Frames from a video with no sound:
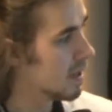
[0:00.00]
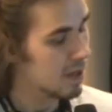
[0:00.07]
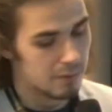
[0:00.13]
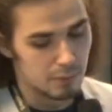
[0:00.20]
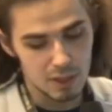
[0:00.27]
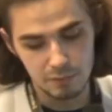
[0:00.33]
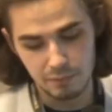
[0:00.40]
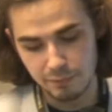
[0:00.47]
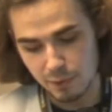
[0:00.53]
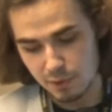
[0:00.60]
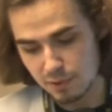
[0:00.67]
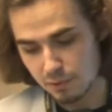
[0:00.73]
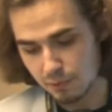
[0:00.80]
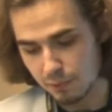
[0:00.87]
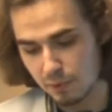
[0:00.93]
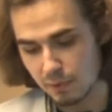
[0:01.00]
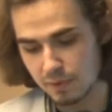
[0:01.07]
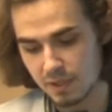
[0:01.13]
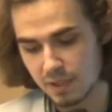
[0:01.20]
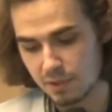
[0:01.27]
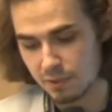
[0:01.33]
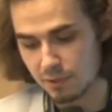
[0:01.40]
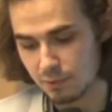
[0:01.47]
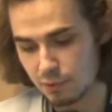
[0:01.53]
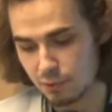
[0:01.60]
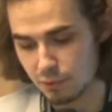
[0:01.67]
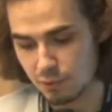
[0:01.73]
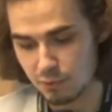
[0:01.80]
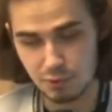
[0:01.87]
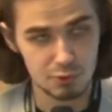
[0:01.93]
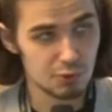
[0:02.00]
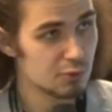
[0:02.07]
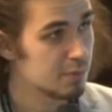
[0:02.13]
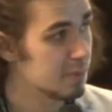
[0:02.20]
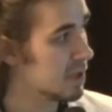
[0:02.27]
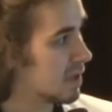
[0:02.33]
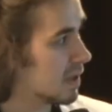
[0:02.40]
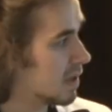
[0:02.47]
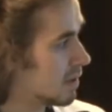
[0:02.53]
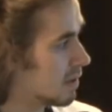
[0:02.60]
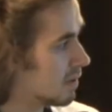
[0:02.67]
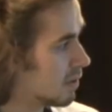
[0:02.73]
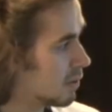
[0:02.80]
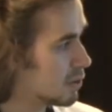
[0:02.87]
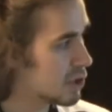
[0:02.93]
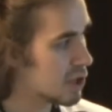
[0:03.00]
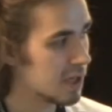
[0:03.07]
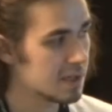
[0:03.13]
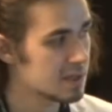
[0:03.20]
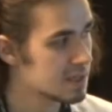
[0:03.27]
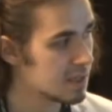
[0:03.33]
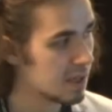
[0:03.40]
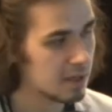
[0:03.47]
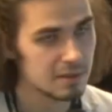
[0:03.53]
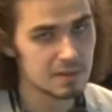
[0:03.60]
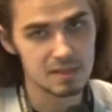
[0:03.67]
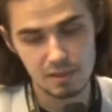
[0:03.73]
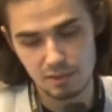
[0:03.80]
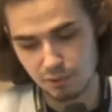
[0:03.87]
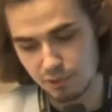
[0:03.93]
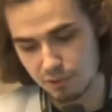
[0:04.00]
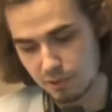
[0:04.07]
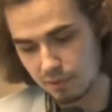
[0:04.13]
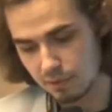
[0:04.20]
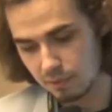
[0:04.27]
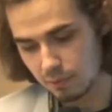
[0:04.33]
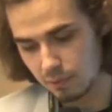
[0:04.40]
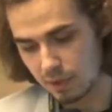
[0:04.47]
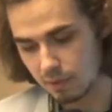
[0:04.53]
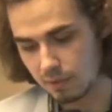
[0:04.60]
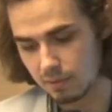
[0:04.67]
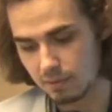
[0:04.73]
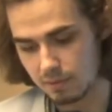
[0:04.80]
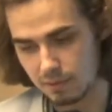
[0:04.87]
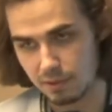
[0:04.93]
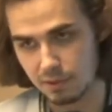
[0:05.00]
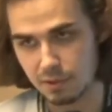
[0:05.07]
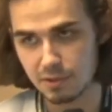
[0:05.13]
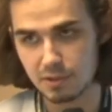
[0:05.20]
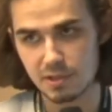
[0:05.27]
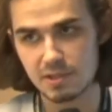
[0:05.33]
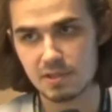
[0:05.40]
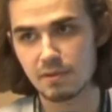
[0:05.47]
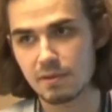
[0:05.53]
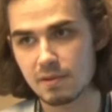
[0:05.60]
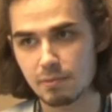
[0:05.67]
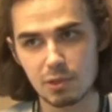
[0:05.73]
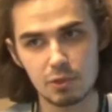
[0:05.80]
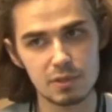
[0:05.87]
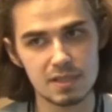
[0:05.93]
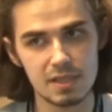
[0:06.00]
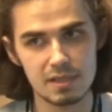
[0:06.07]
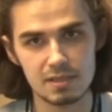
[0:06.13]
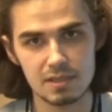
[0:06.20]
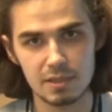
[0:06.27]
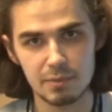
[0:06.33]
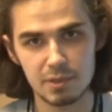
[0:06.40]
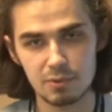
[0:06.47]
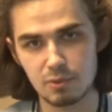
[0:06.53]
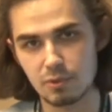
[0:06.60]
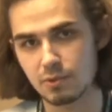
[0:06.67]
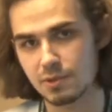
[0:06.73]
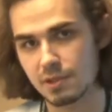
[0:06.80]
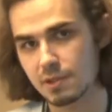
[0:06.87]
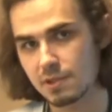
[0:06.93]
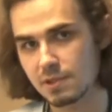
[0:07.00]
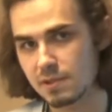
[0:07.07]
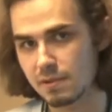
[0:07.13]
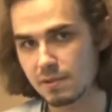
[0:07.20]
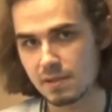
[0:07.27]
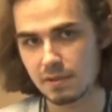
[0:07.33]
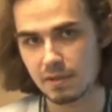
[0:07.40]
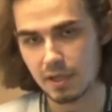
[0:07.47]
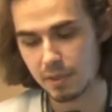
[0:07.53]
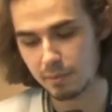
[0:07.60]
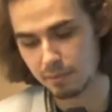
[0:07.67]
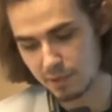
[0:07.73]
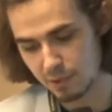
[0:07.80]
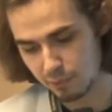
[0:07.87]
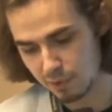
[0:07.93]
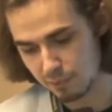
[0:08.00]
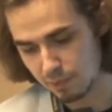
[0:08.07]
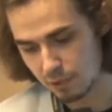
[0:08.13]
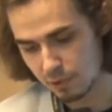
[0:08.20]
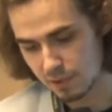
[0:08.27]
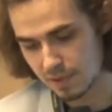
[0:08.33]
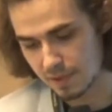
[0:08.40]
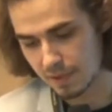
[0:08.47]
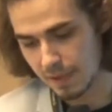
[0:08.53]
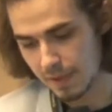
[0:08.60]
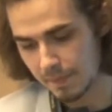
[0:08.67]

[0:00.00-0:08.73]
Well, first of all, there should be an on-chain scaling solution, well, increasing the block size limit or decreasing the time between blocks.